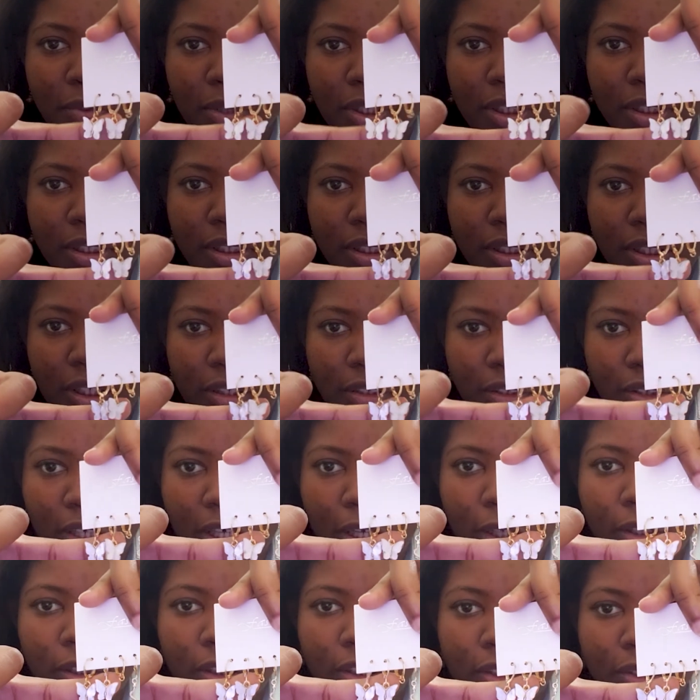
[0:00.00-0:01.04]
ones. Like look how
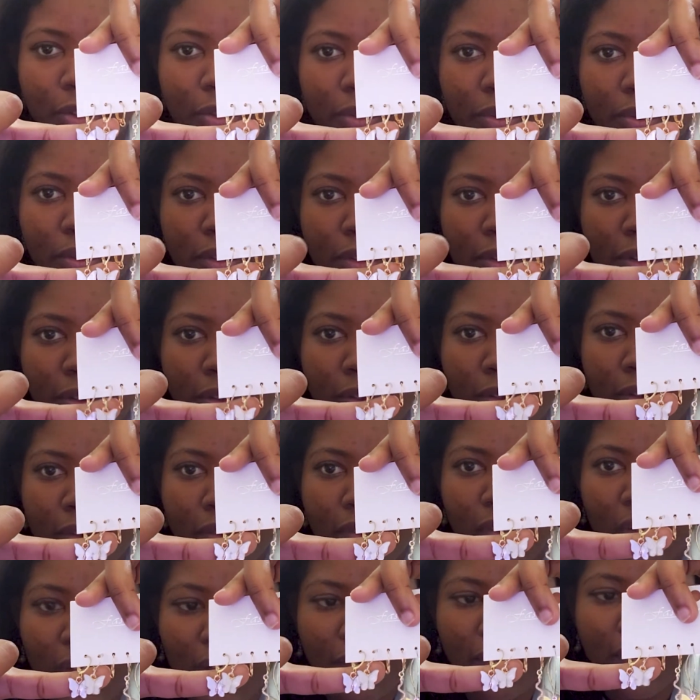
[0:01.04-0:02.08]
cute
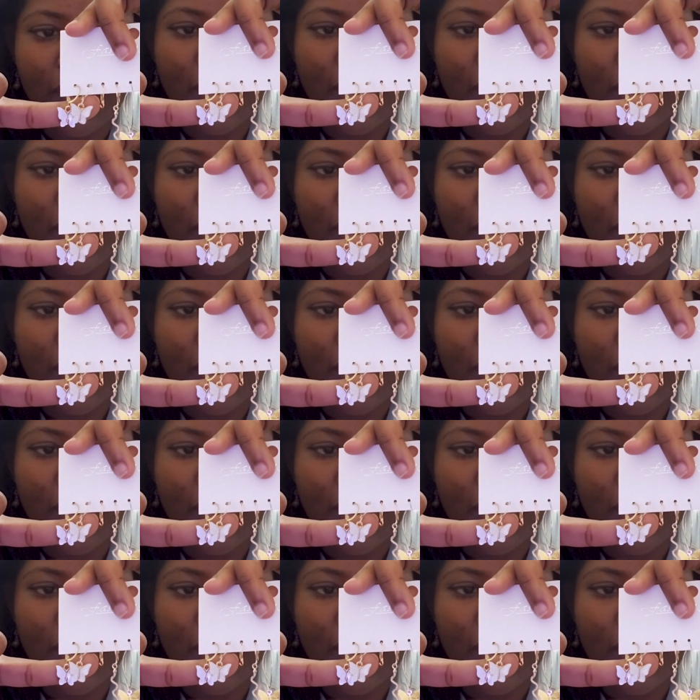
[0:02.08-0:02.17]
love